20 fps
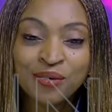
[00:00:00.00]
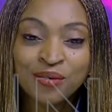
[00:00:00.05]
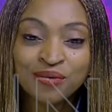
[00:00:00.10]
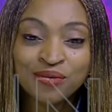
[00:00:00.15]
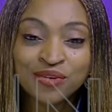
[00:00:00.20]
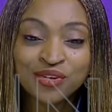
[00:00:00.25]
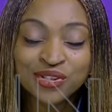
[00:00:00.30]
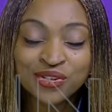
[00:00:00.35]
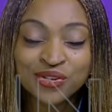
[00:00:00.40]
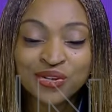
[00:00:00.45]

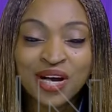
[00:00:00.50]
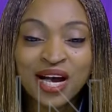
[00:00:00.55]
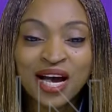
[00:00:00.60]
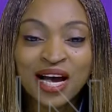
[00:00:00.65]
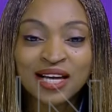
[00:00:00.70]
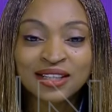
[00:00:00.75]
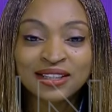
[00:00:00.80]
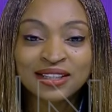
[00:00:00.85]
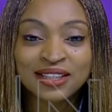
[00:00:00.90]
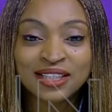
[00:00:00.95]
We've also
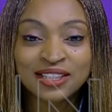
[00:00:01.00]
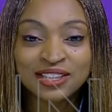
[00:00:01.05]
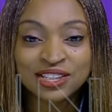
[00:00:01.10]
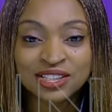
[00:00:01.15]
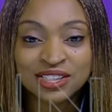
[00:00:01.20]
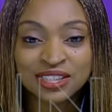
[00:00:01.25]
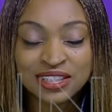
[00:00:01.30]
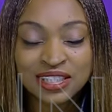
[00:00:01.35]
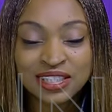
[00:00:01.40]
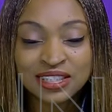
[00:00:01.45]
had
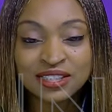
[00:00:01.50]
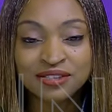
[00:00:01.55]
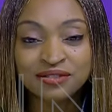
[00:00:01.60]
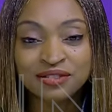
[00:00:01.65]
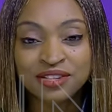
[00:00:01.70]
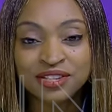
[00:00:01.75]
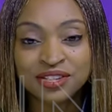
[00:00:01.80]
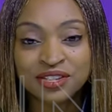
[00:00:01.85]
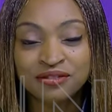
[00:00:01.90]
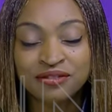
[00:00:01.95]

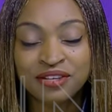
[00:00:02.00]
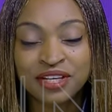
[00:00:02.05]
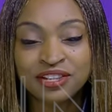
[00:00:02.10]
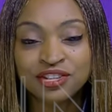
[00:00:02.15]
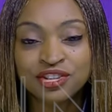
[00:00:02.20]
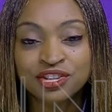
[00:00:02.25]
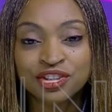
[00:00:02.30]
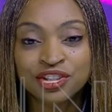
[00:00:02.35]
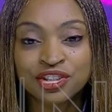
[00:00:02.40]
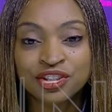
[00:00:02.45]
legislative
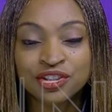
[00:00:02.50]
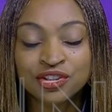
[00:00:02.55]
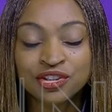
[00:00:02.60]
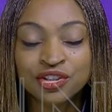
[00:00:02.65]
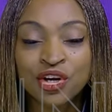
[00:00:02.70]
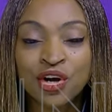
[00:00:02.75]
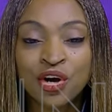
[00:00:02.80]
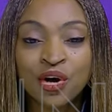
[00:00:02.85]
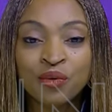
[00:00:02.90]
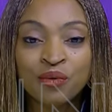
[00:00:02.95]
interventions.